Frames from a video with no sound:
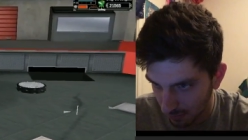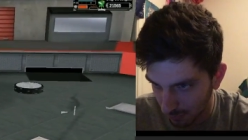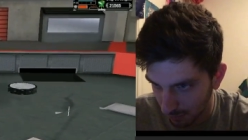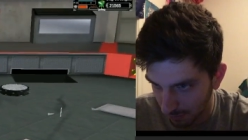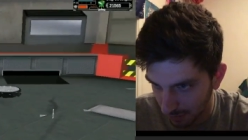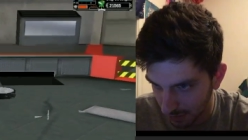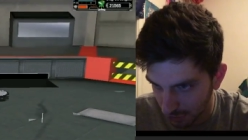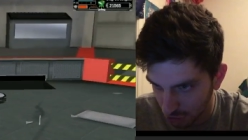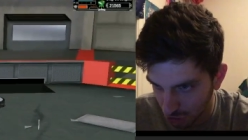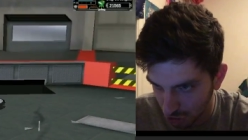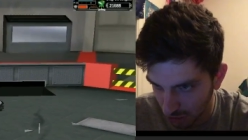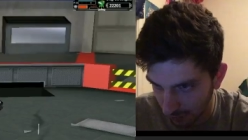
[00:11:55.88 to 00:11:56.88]
One big
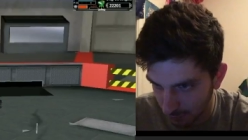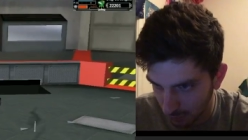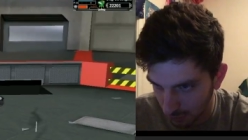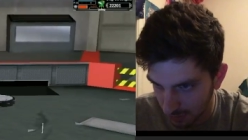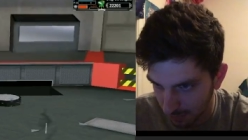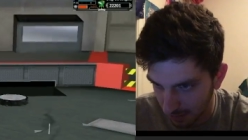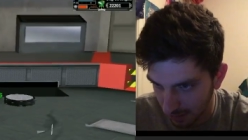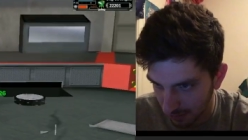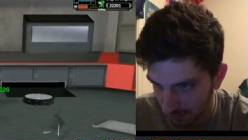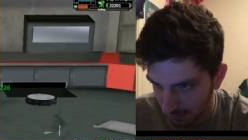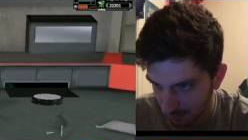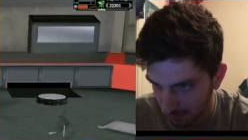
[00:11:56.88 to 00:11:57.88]
shove towards the pit.
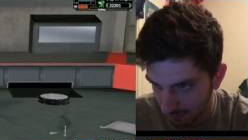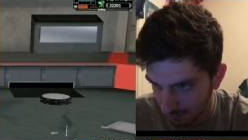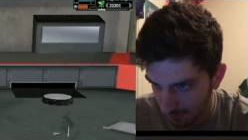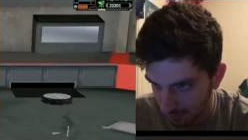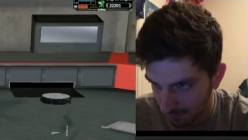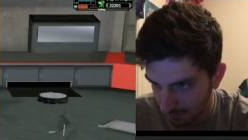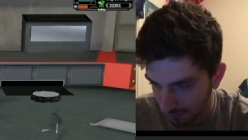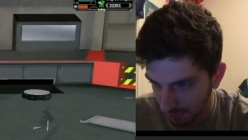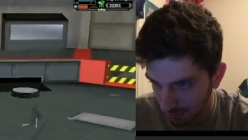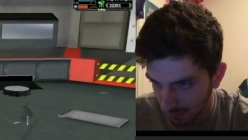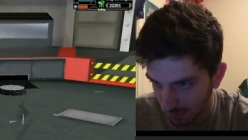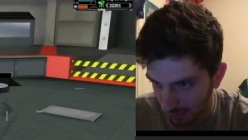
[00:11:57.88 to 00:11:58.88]

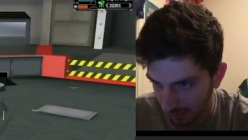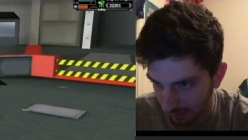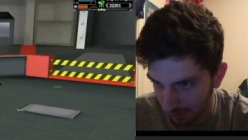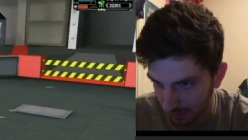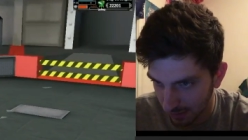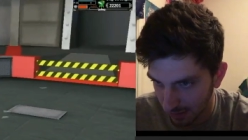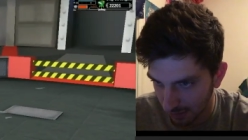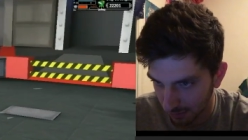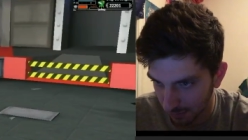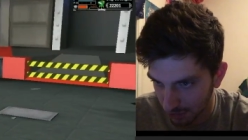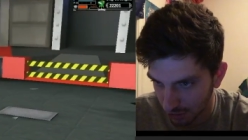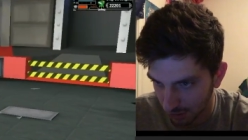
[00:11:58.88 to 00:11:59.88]
Okay, we're gonna need
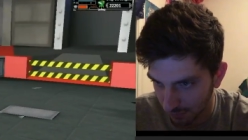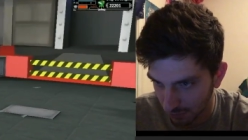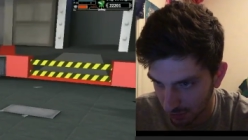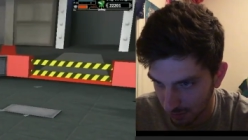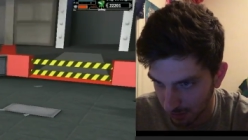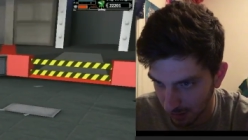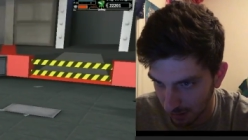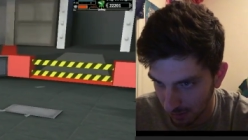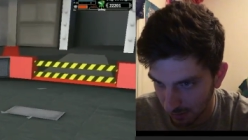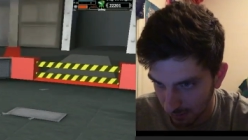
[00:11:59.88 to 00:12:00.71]
another big shove towards the pit.